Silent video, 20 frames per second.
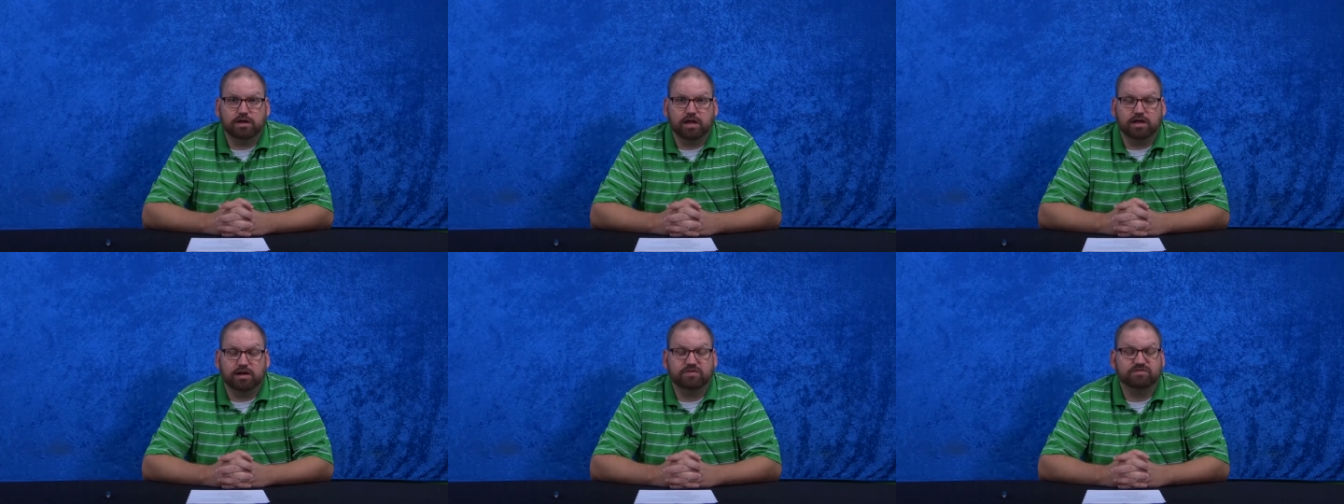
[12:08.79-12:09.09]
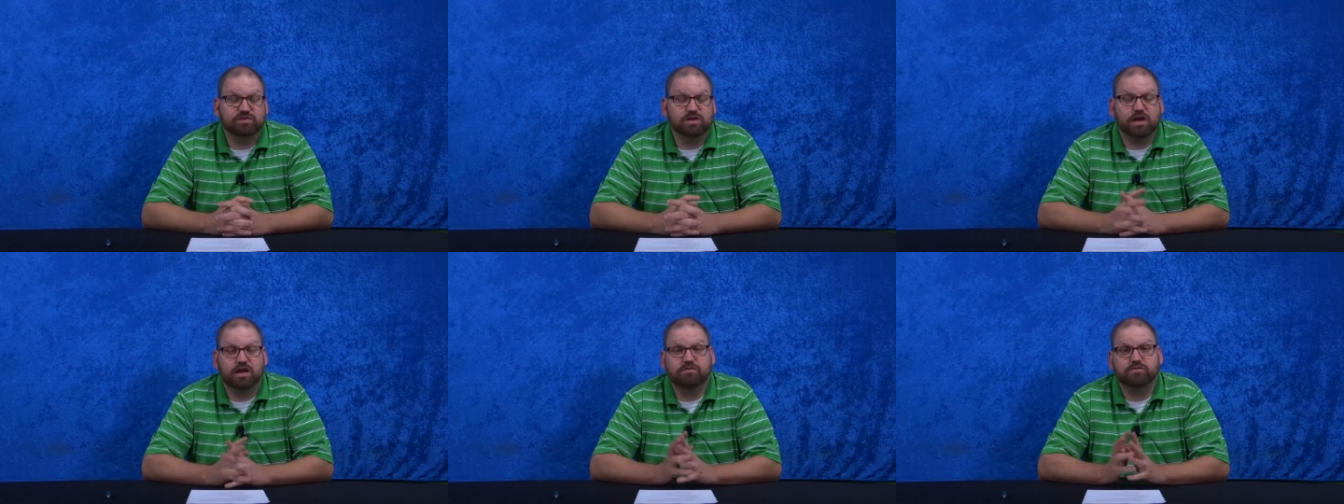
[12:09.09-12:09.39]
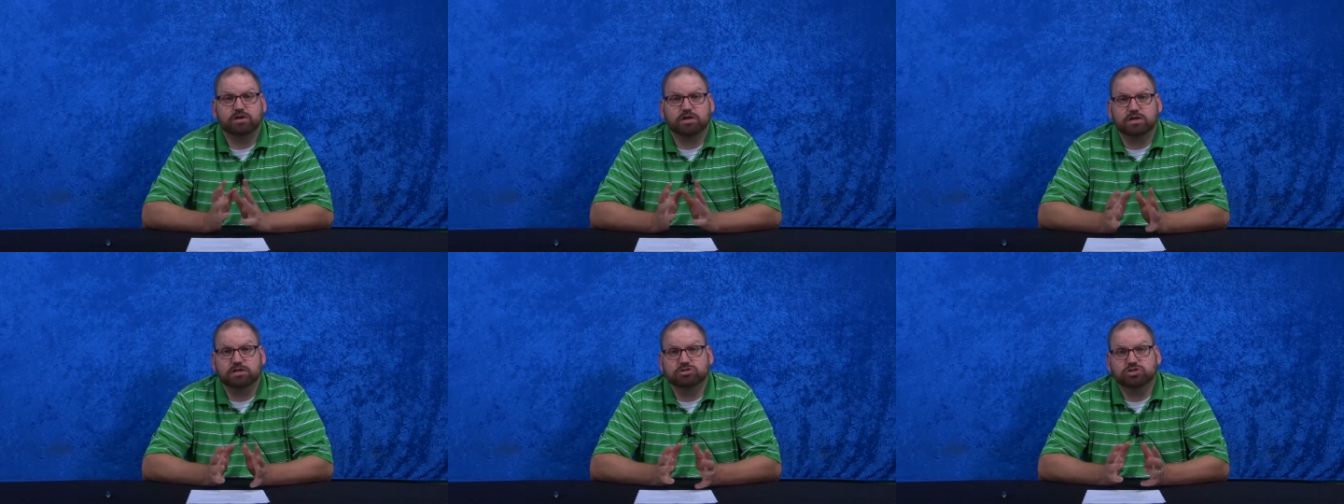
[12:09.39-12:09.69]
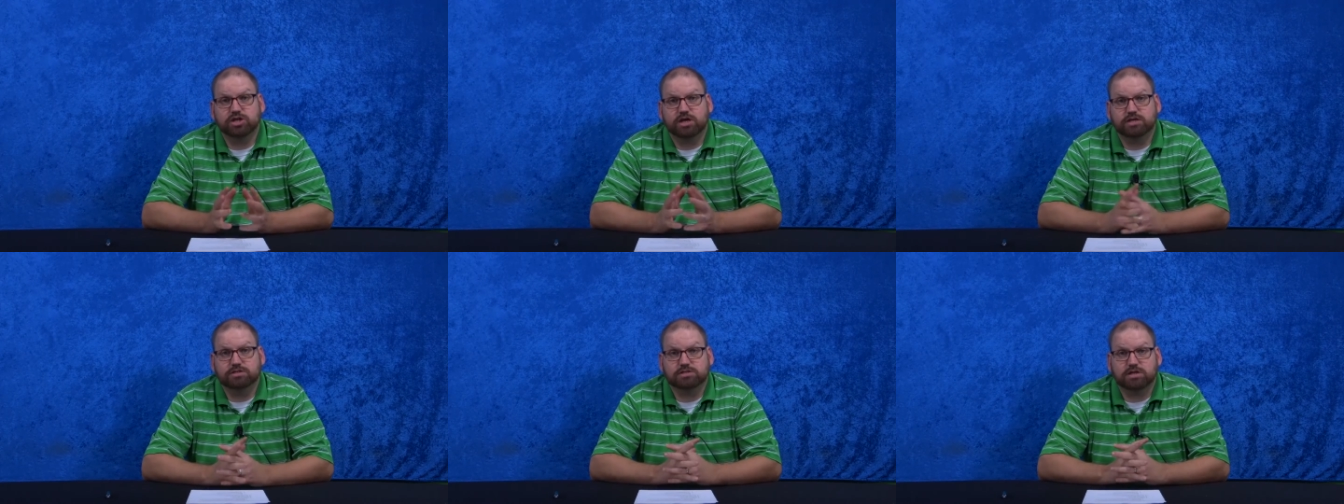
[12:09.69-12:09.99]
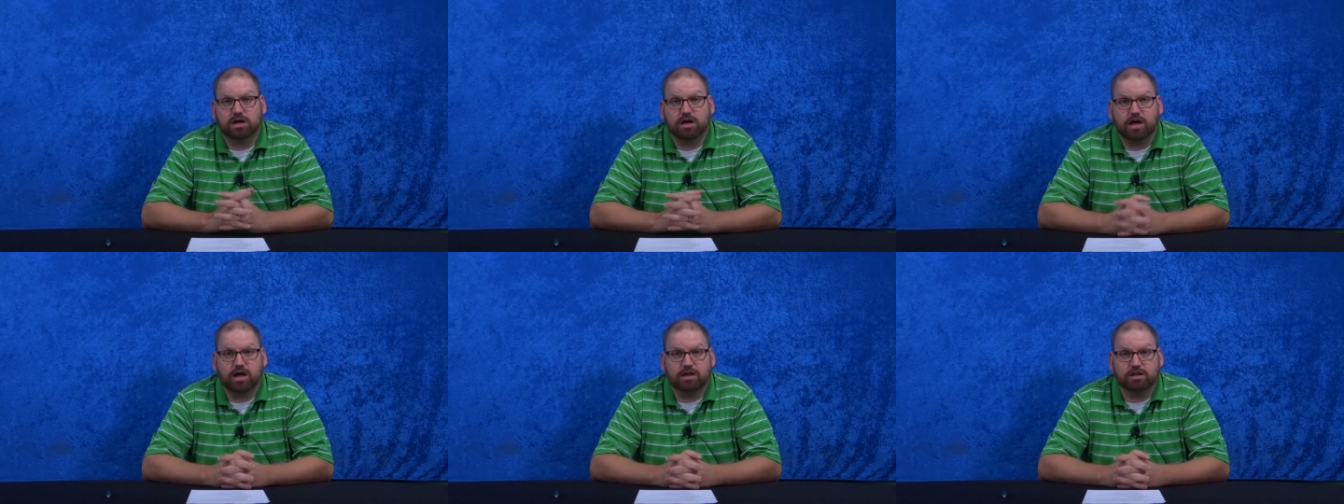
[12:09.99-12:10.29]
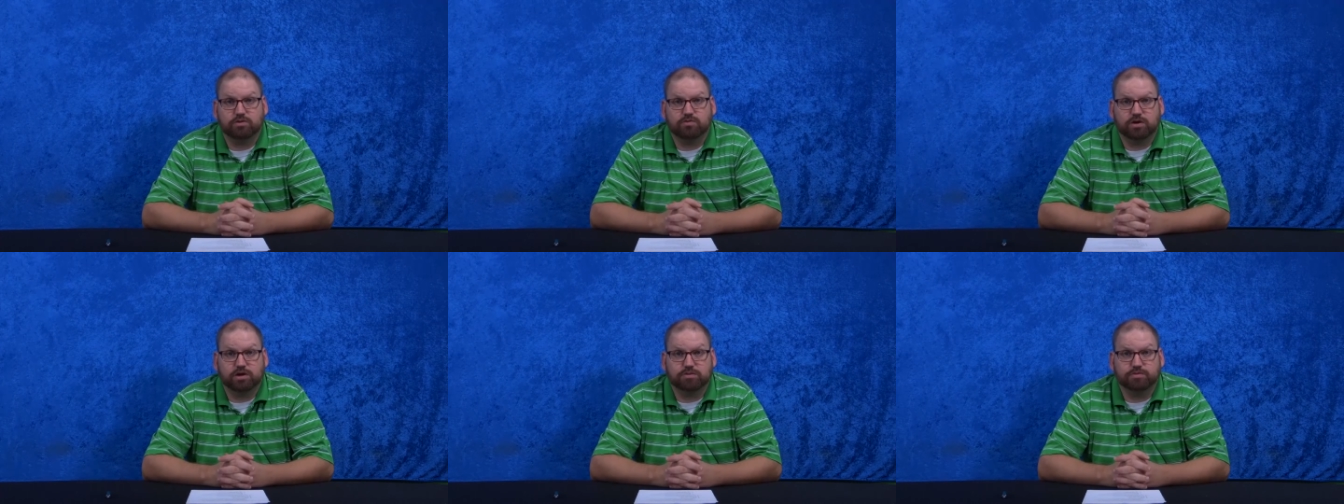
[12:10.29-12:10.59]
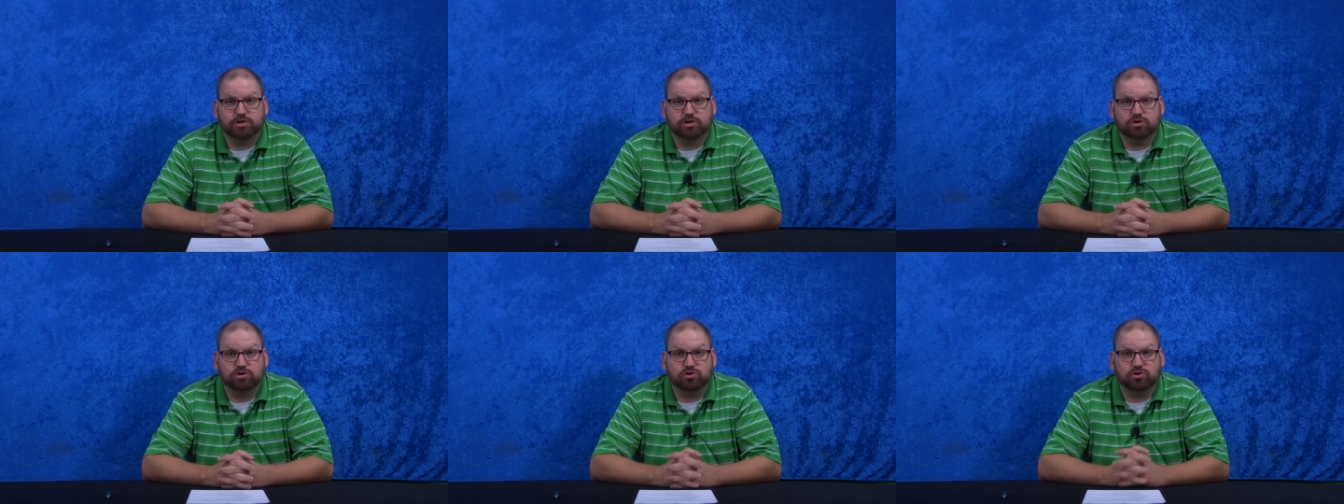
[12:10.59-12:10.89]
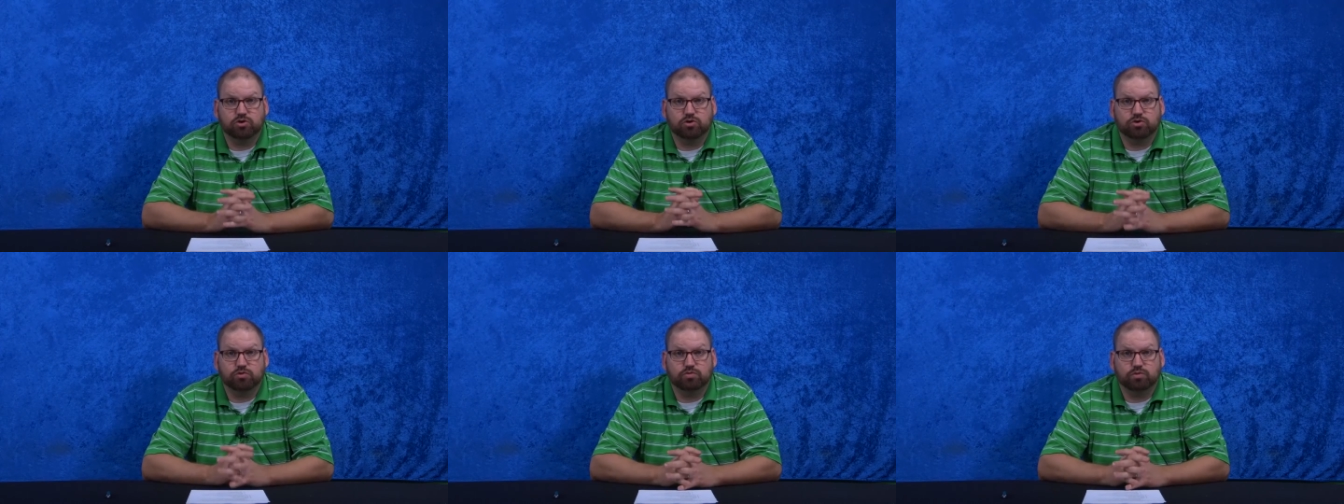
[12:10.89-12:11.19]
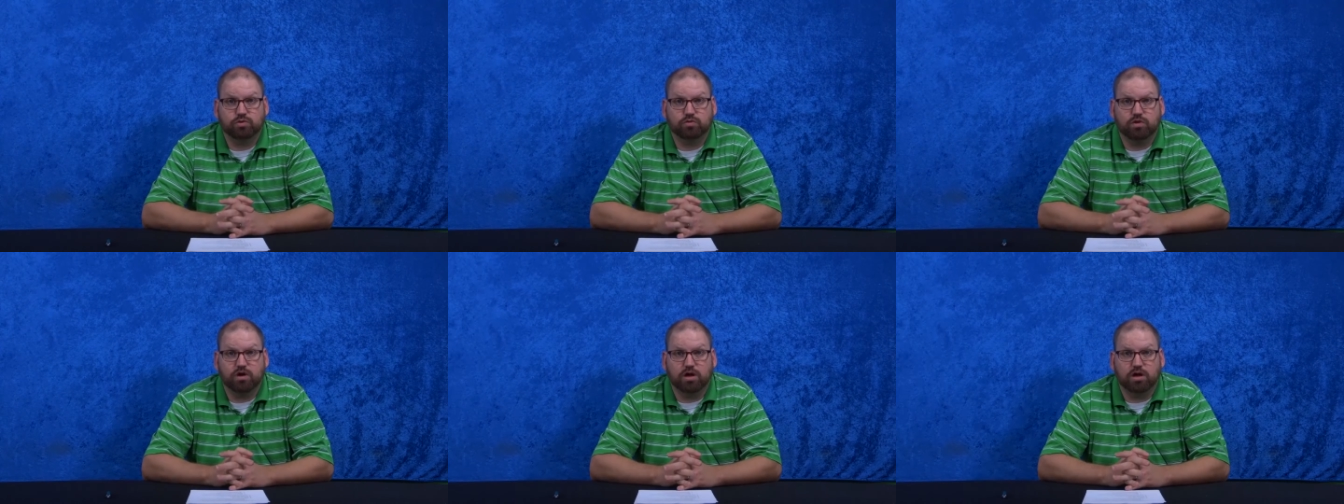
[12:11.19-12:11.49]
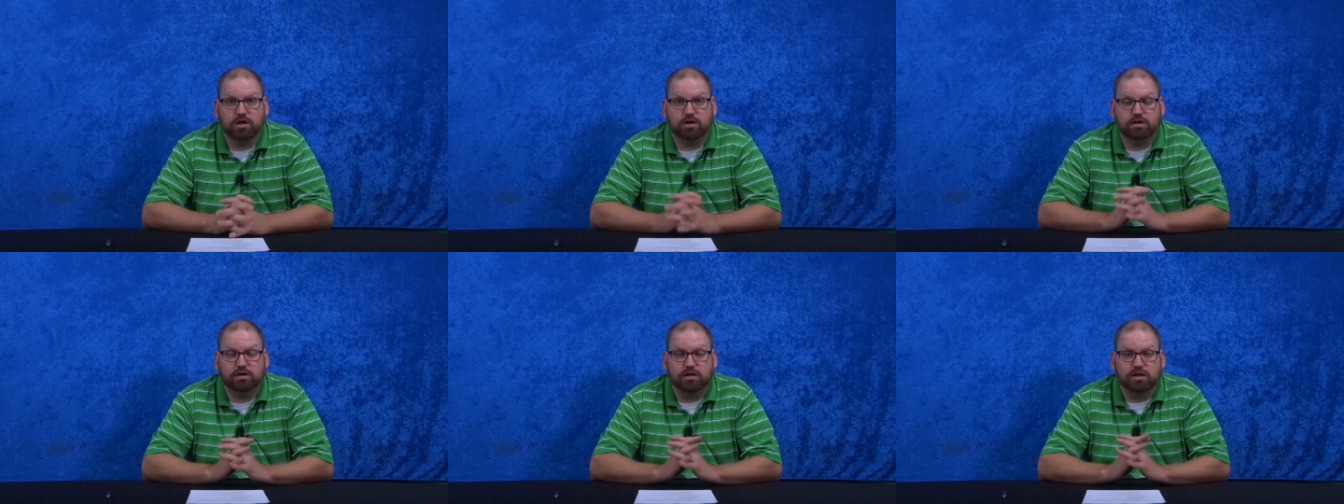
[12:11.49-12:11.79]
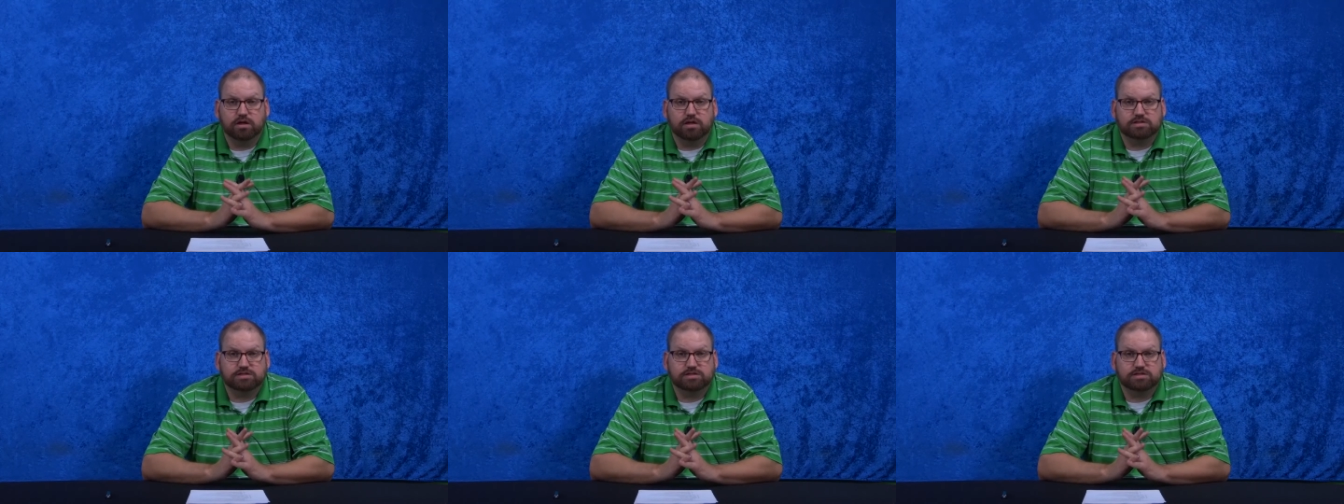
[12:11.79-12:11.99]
and if you ever get a chance, I highly recommend you go to Rouen.